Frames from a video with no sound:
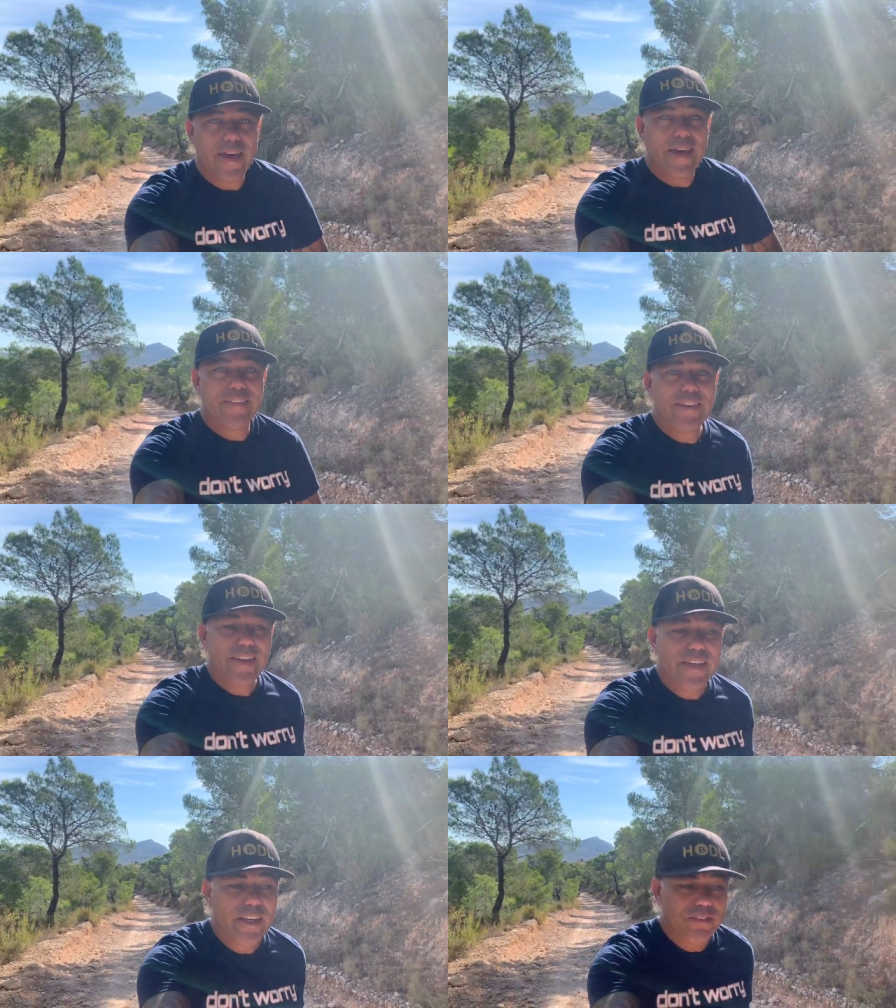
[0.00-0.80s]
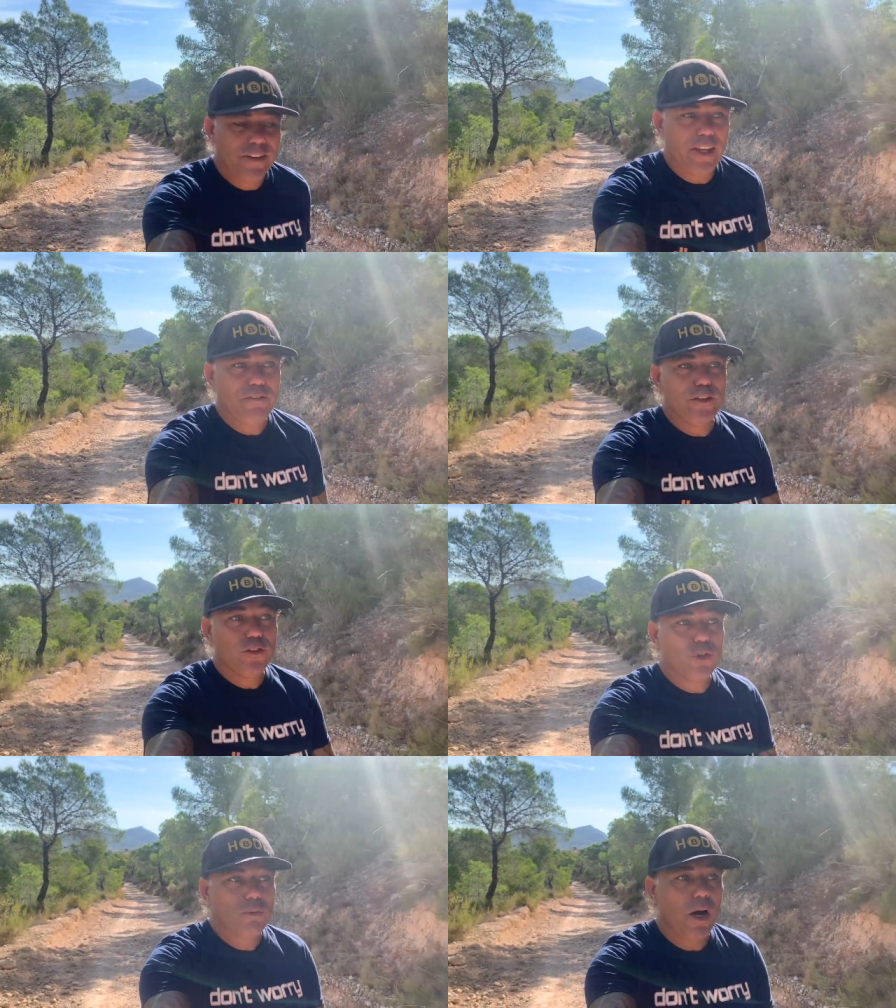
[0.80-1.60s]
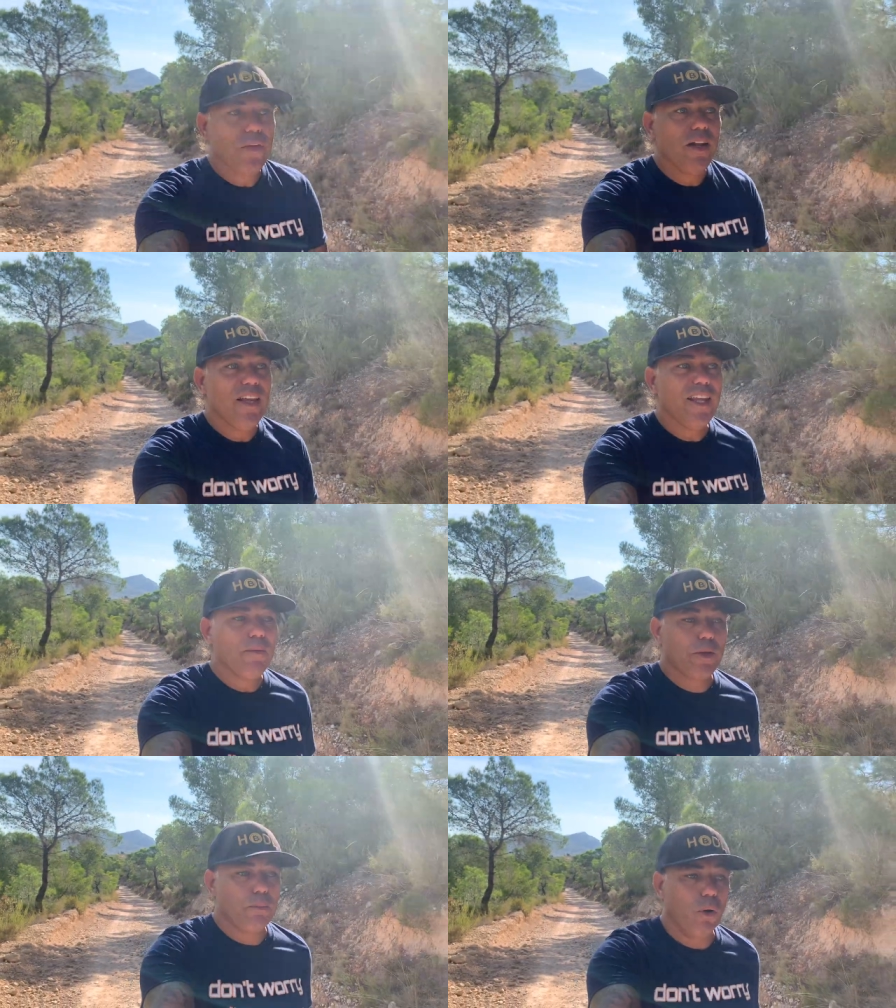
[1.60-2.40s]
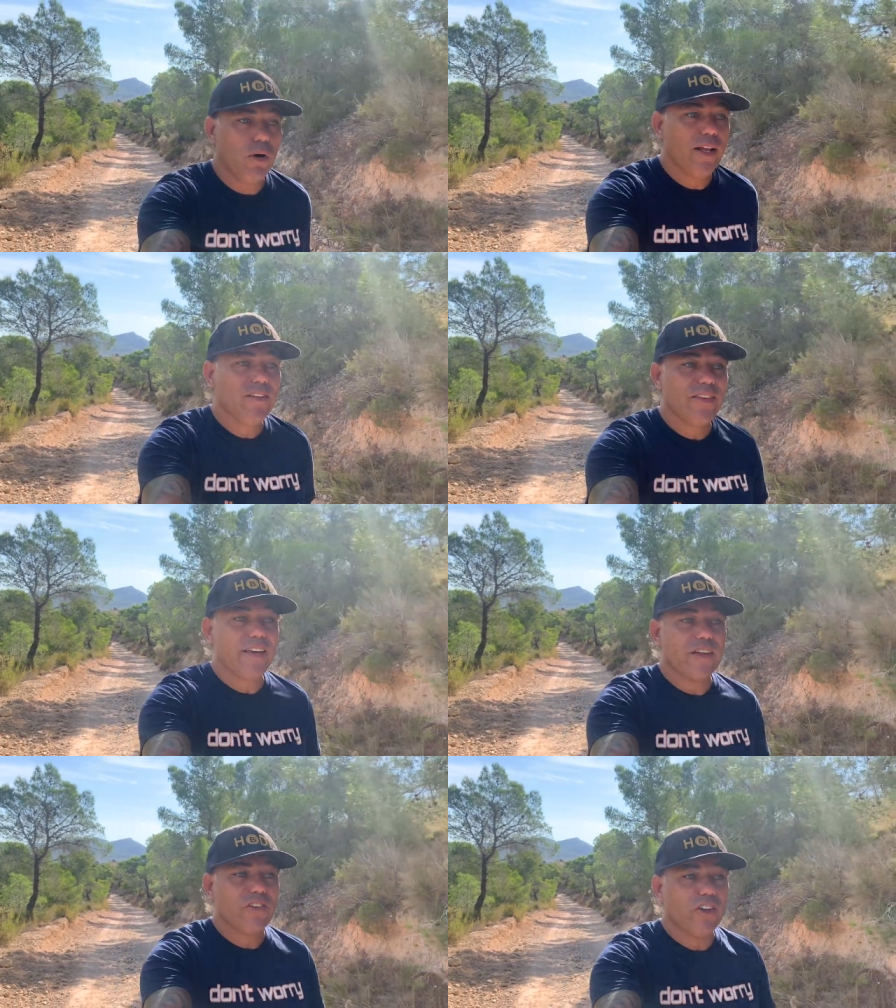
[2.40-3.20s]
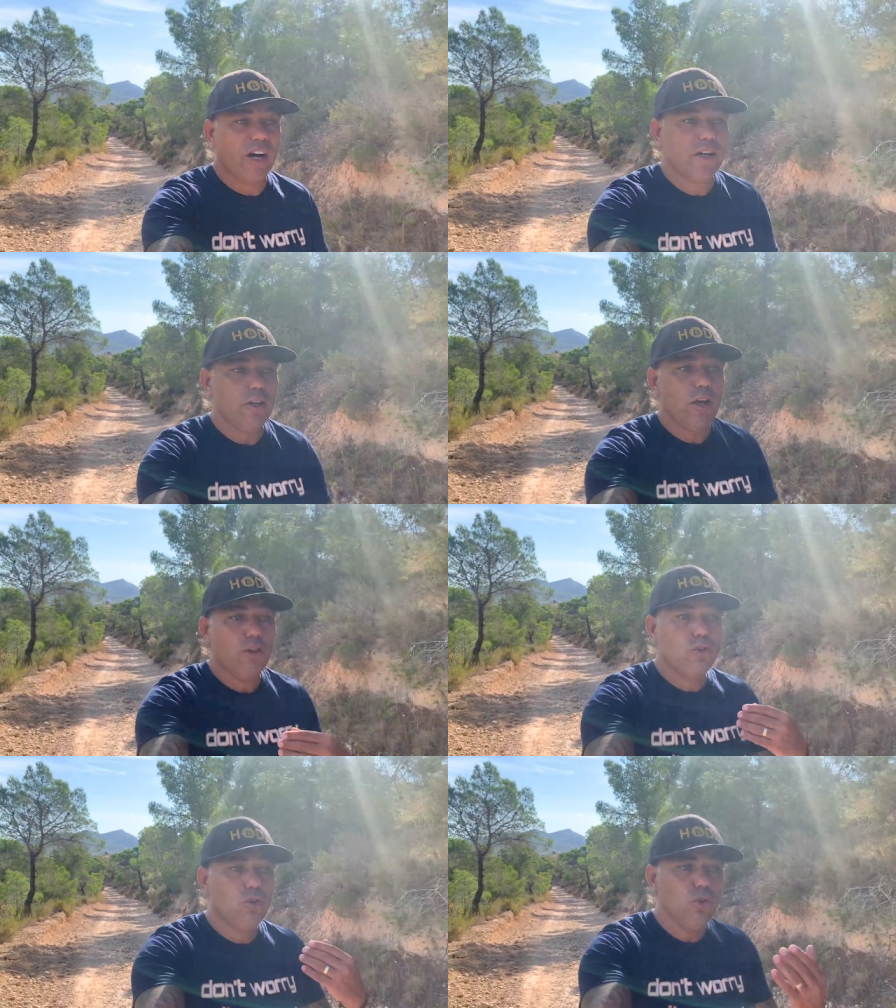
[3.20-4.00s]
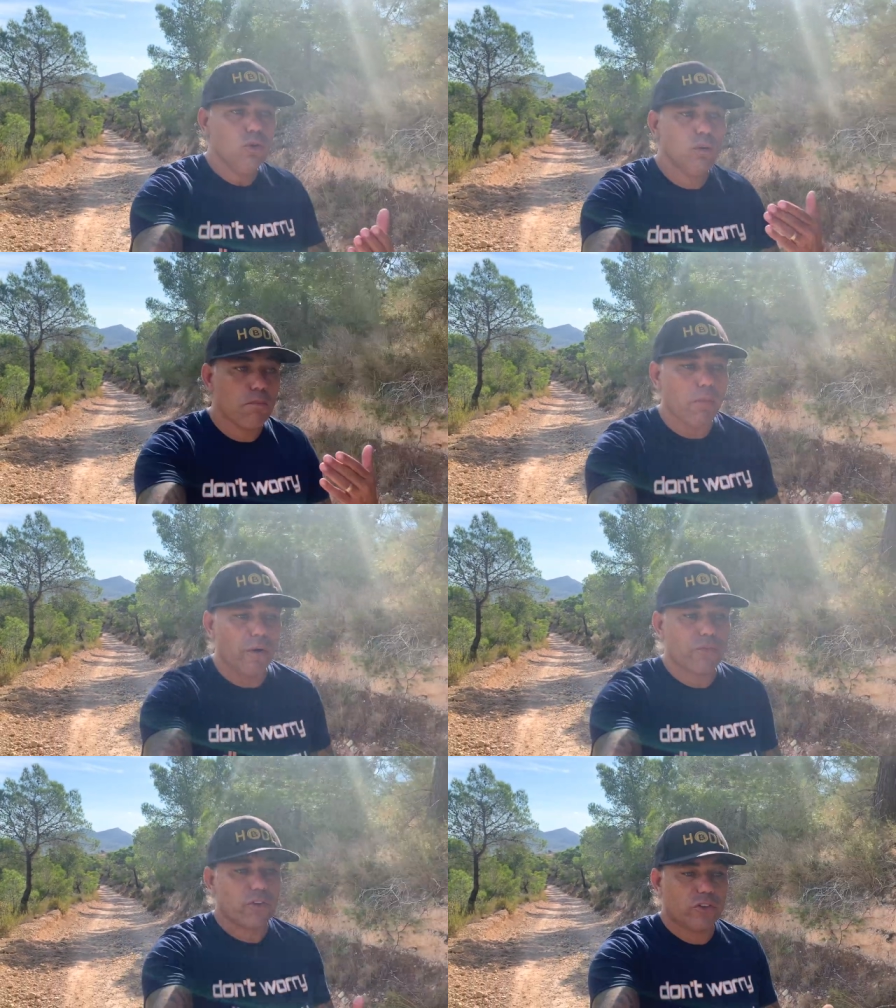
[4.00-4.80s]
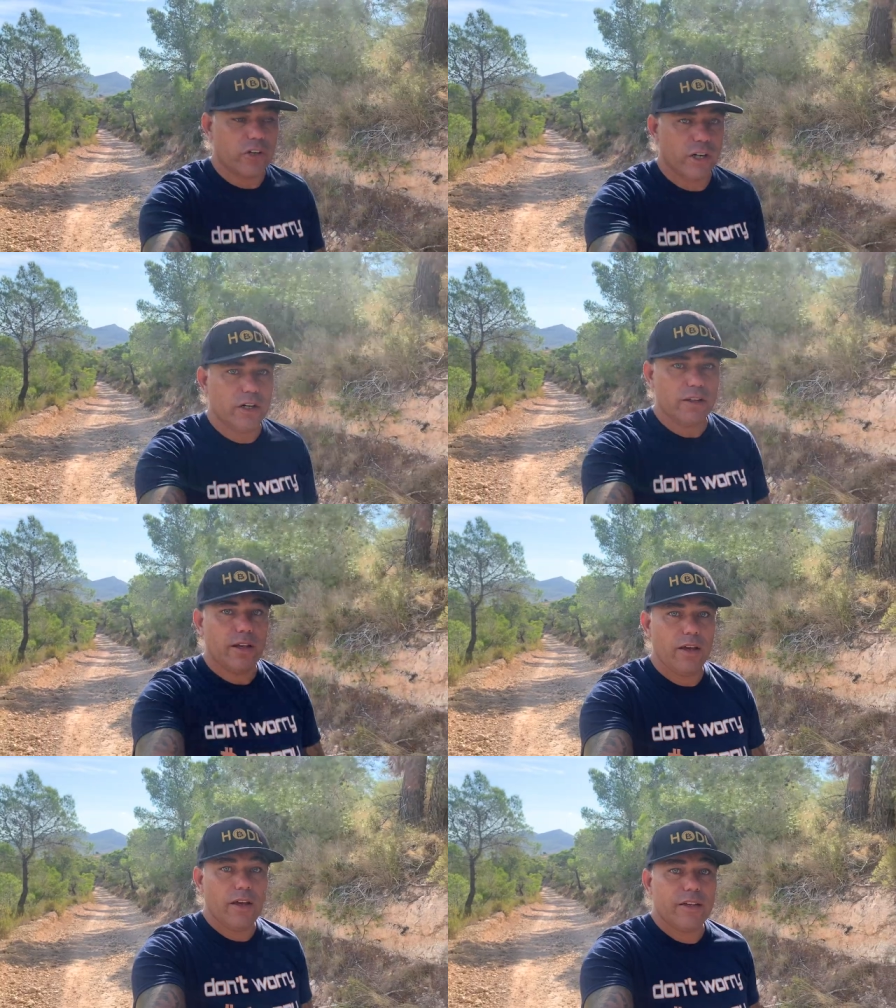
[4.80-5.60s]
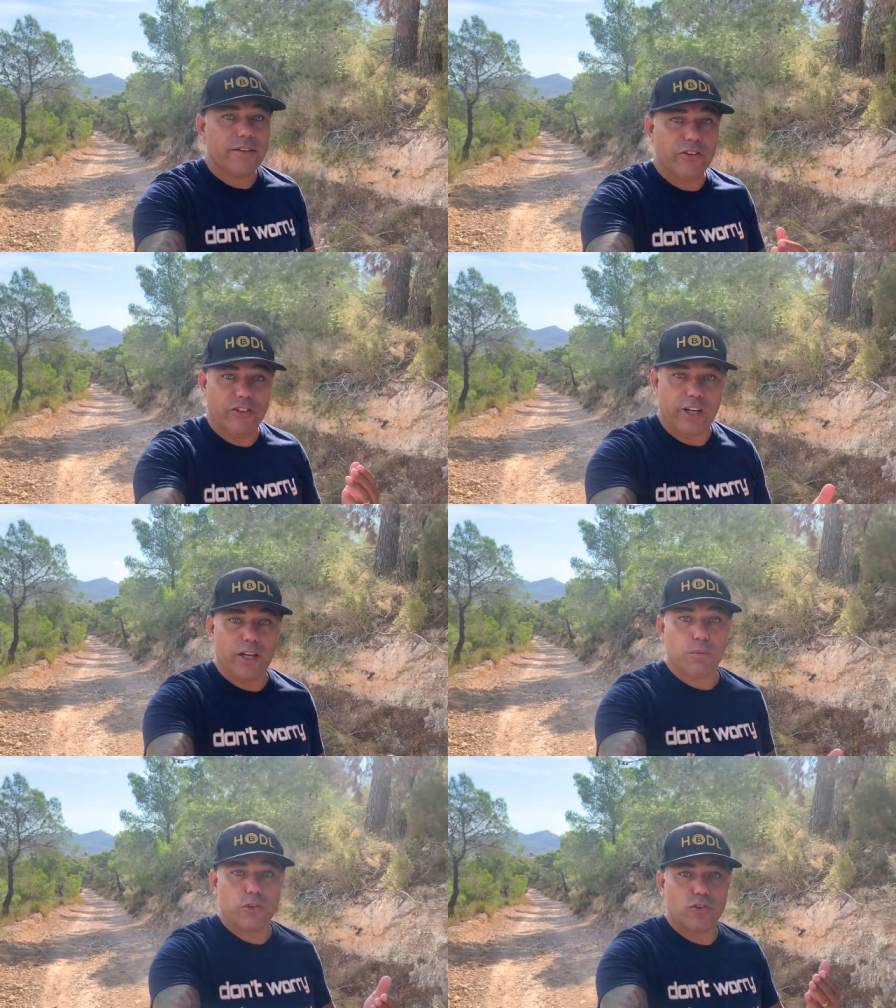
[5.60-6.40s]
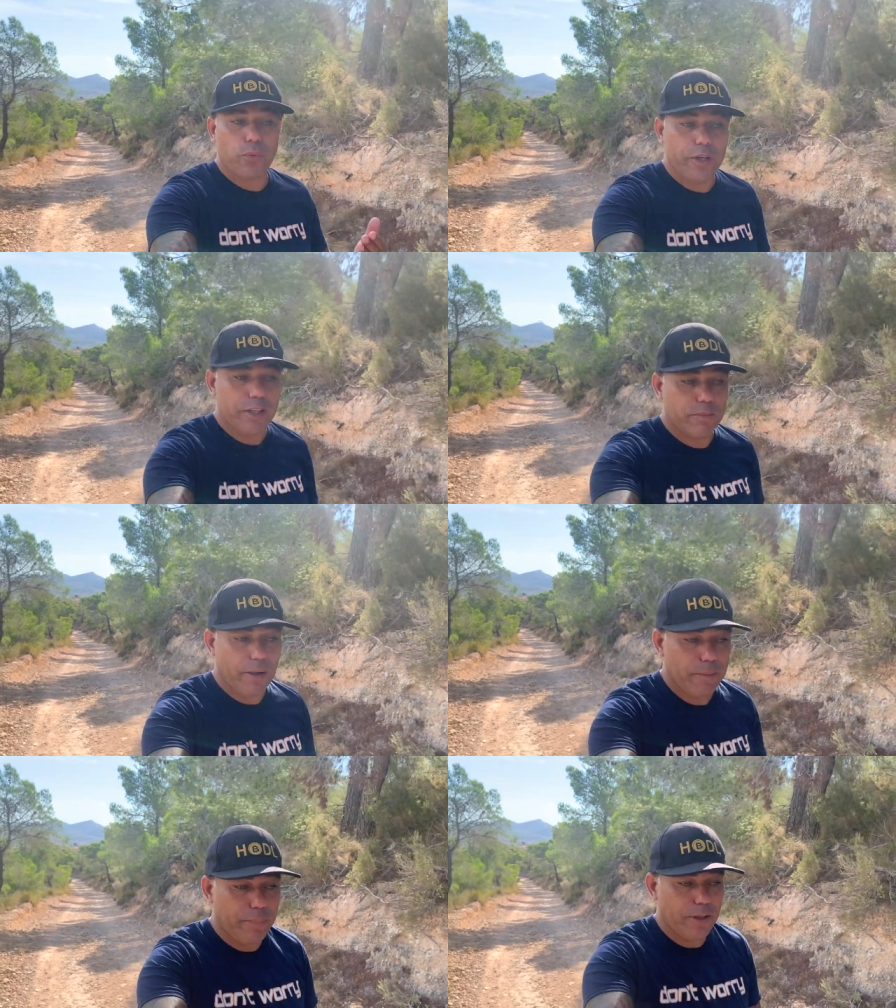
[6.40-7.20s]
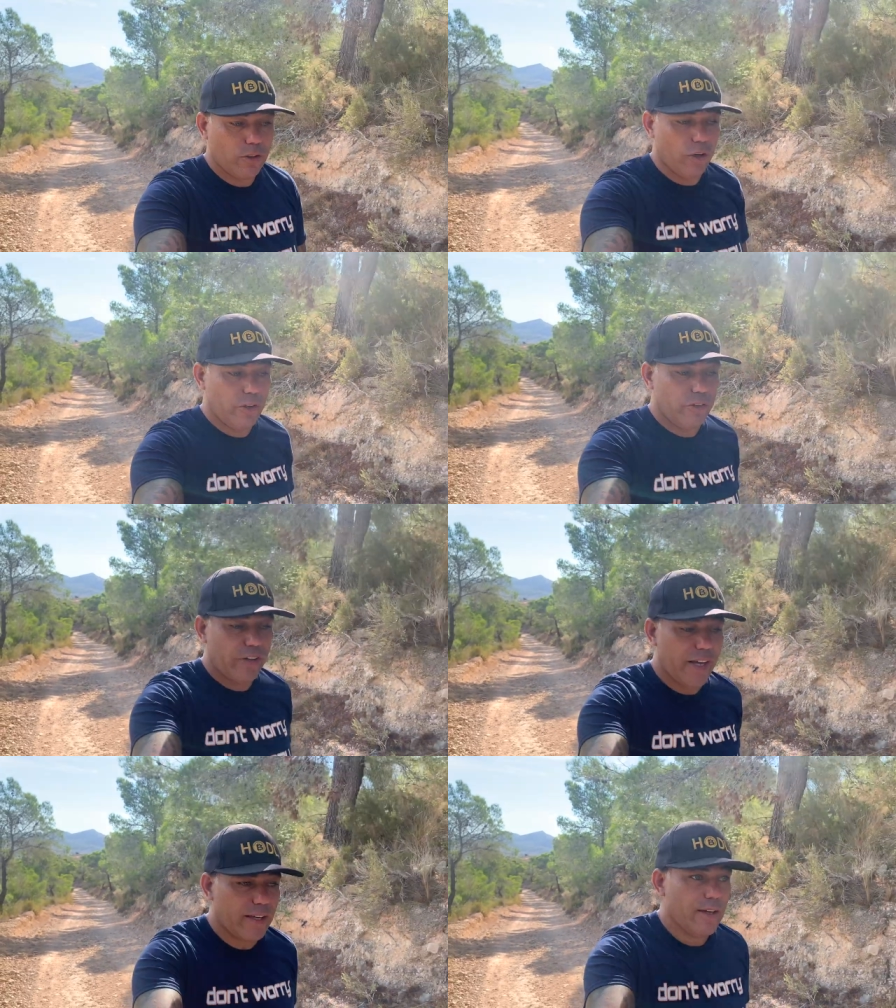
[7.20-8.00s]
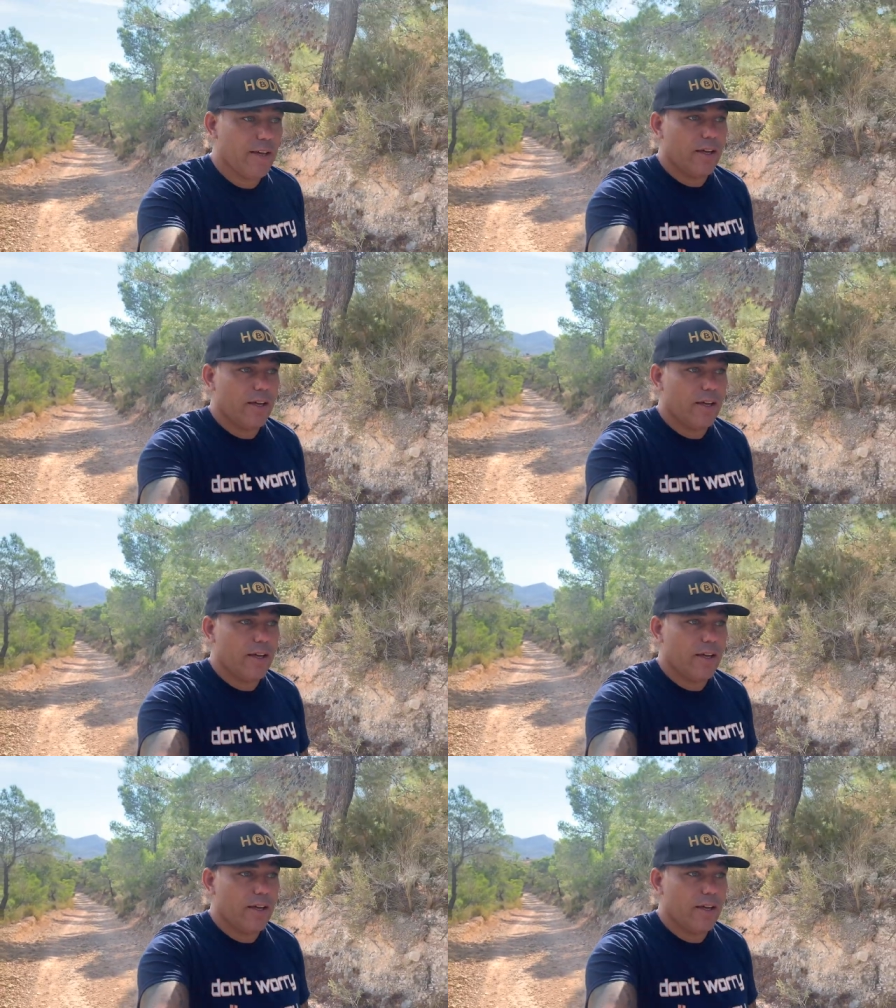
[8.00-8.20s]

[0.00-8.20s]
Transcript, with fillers: And even if we zoom out a little bit more, let's take a chart, a two month chart this chart was tweeted by Bitcoin Jack,